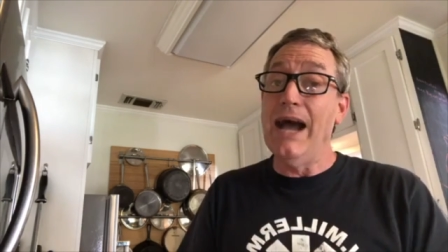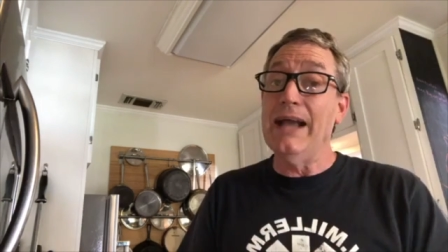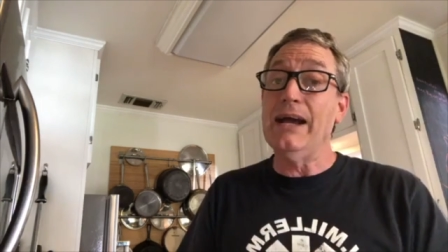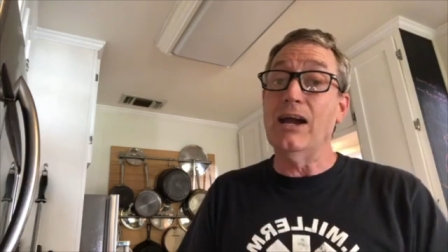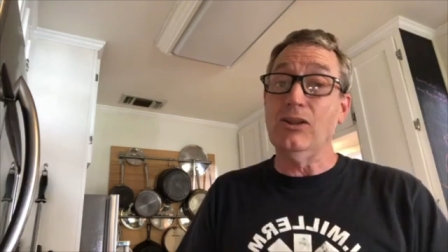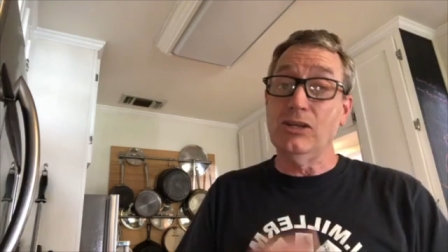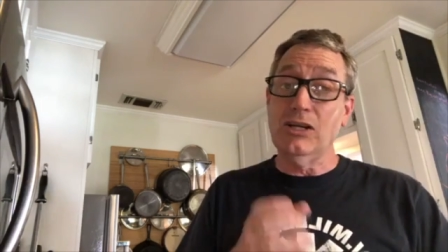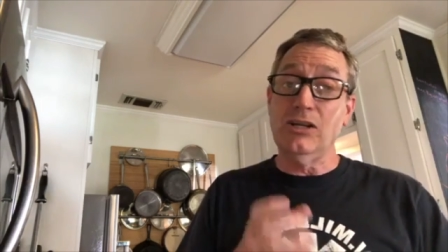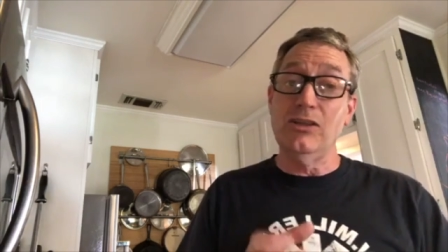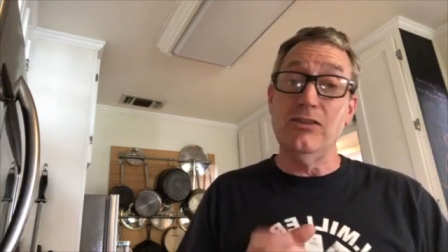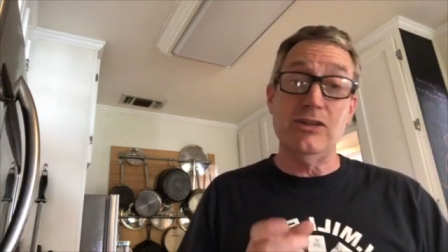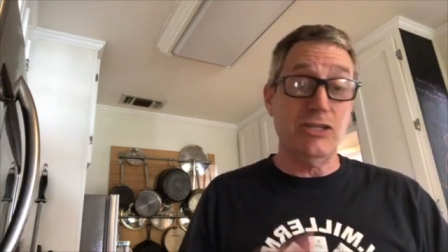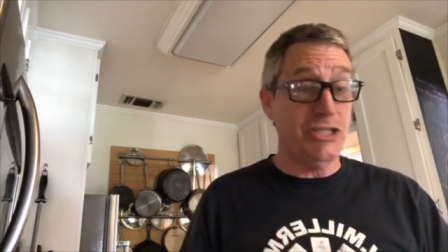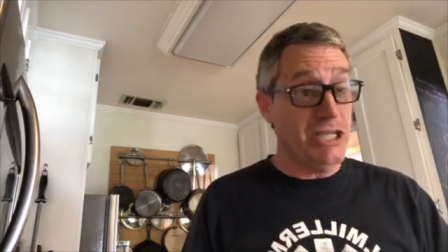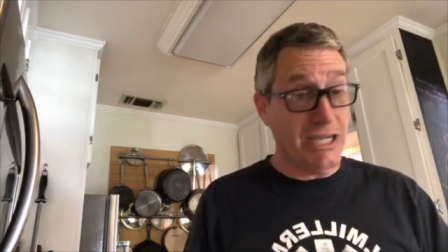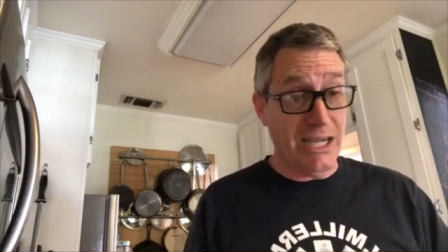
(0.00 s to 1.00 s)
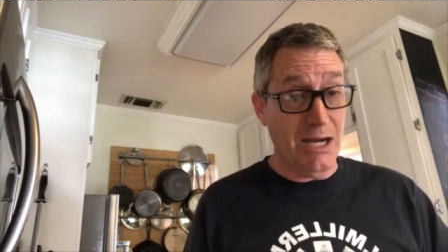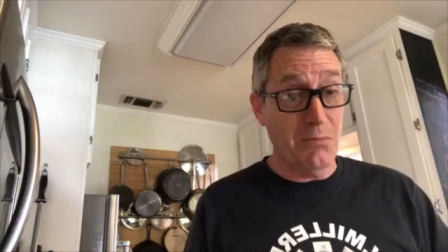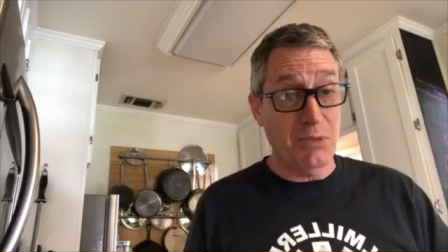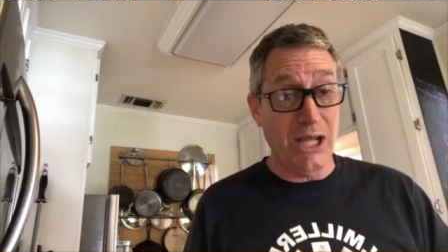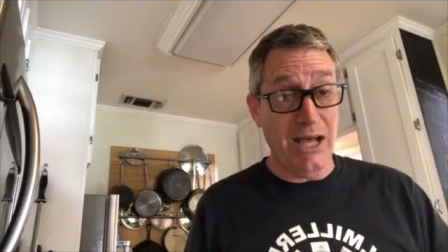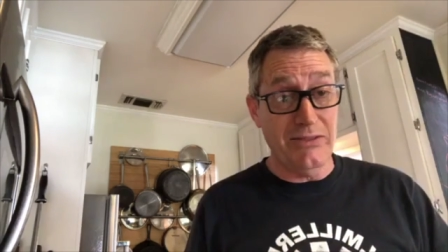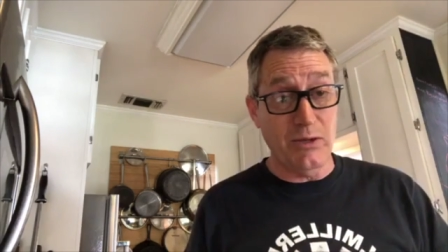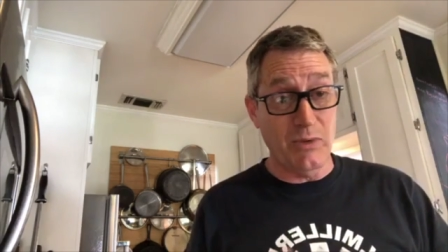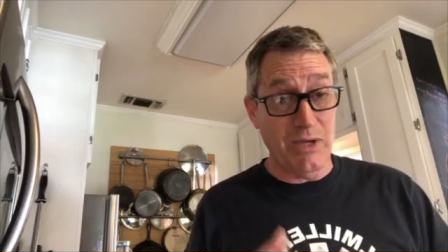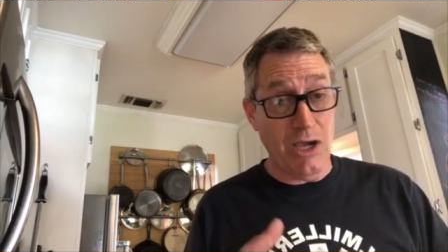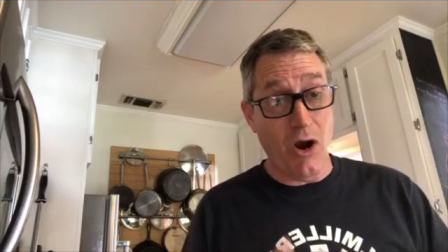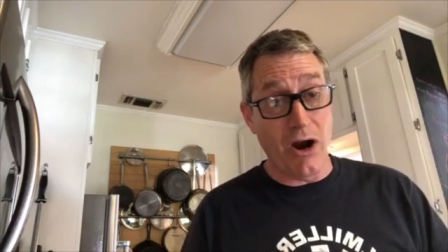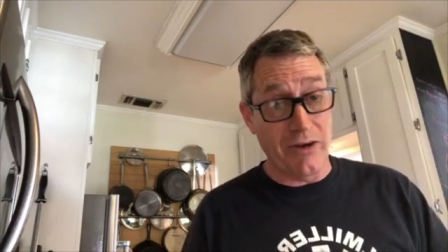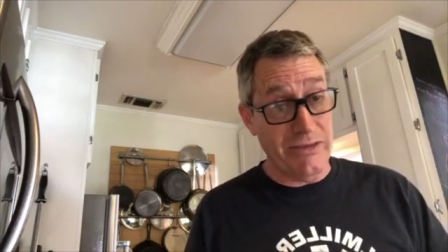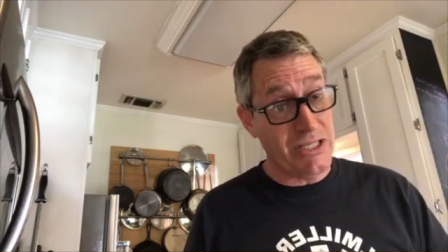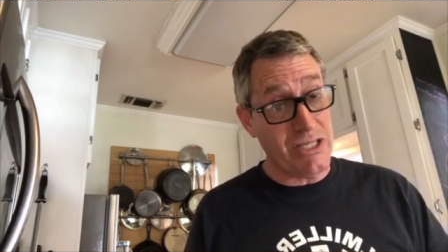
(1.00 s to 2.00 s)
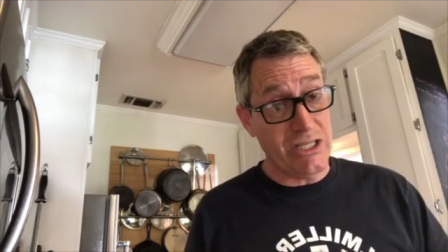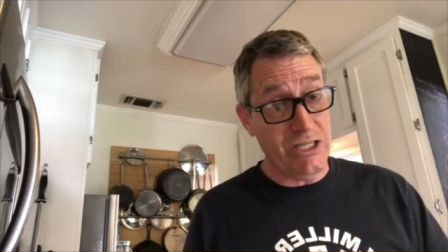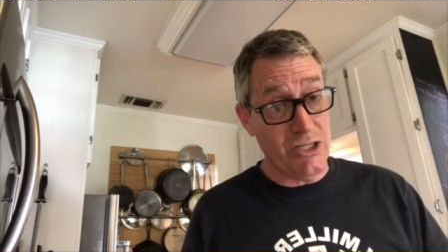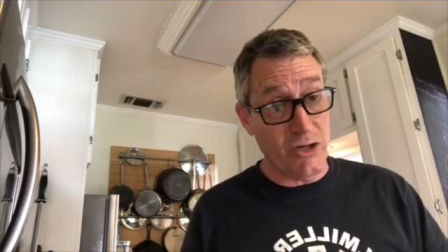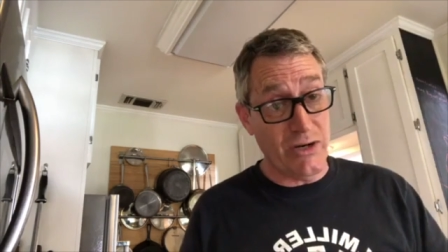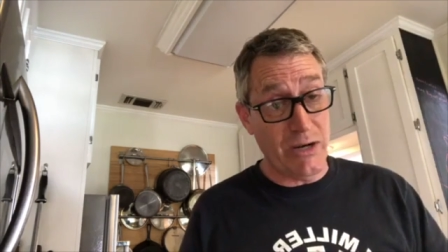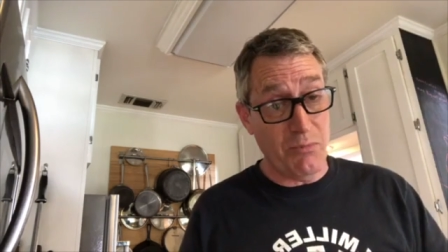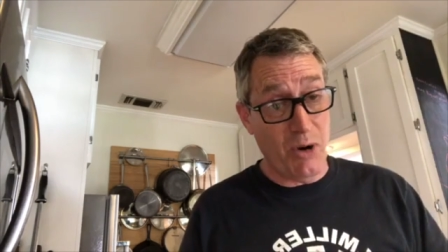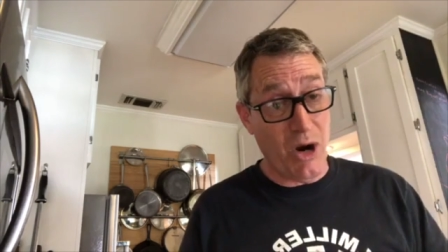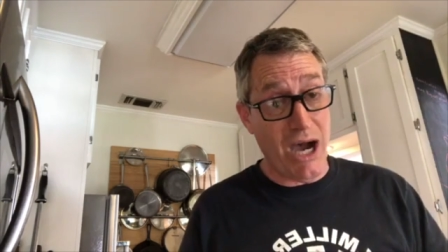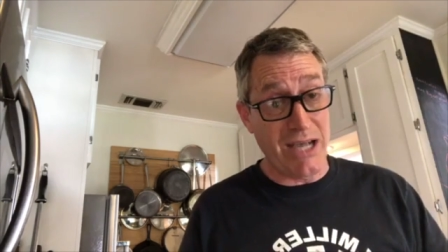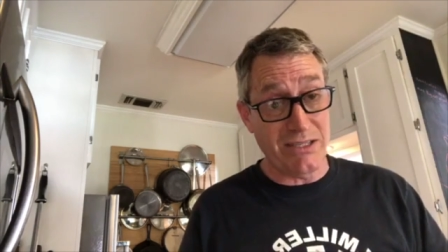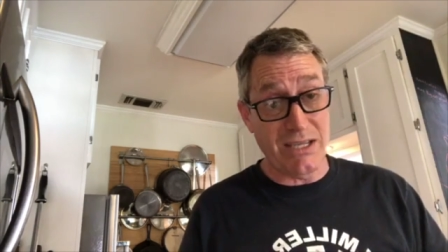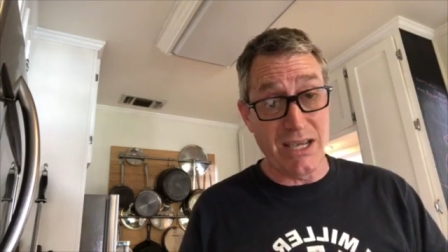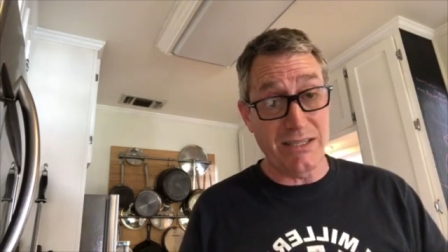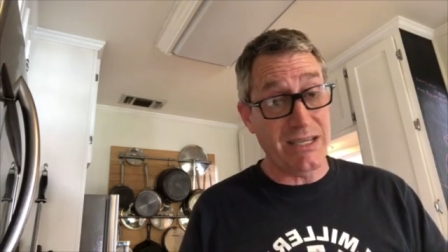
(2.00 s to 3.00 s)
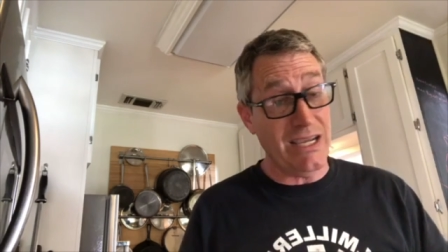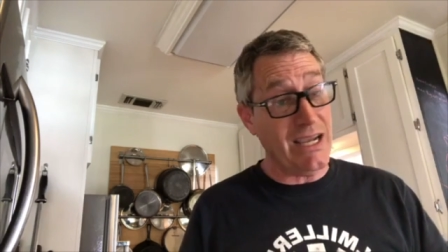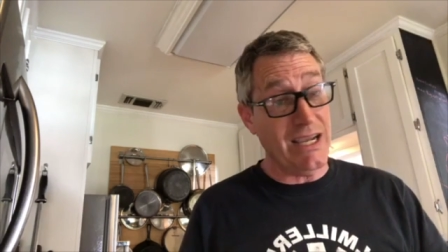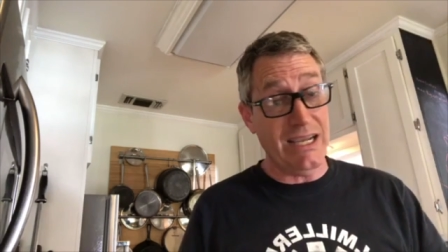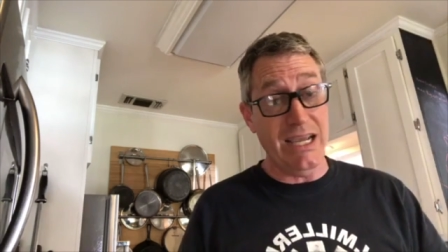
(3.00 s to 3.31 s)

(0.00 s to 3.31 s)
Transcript: I got a little of the chicken blood that we harvested during processing.